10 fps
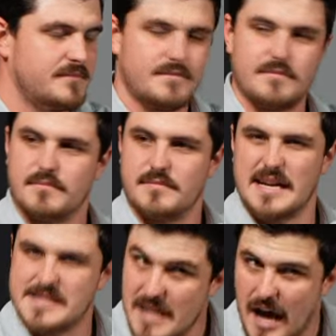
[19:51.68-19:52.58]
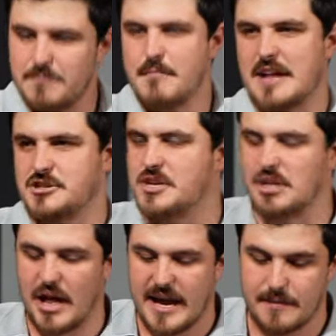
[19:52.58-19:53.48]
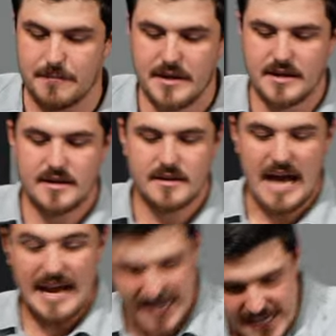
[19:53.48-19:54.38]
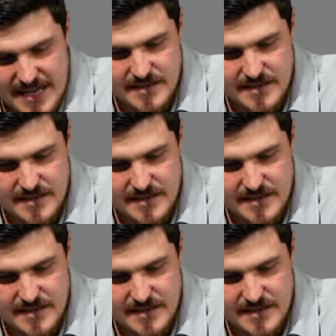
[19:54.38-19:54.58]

That is an unmatched claim and it is